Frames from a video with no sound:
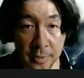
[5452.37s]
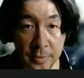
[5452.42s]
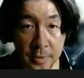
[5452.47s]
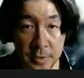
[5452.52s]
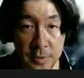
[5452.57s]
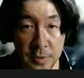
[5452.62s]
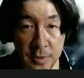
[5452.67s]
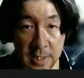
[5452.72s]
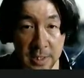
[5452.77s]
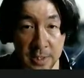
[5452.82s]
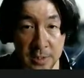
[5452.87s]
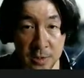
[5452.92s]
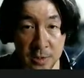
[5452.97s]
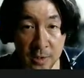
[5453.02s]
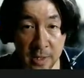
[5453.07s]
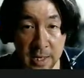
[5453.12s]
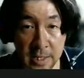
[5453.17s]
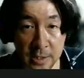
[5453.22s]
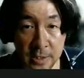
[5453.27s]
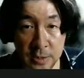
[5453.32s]
This state is
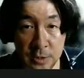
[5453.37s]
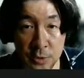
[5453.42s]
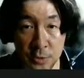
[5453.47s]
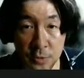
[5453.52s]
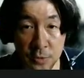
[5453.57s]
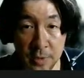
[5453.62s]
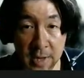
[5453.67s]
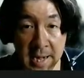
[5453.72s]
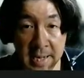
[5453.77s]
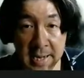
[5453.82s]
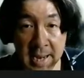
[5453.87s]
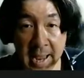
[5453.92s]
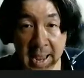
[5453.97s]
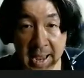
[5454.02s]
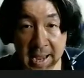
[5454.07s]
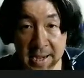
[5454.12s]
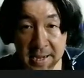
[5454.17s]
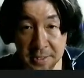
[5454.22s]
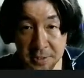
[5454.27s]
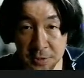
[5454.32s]
likely to
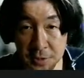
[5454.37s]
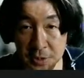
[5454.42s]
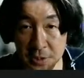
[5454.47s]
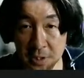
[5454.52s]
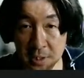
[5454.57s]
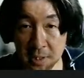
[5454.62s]
enhance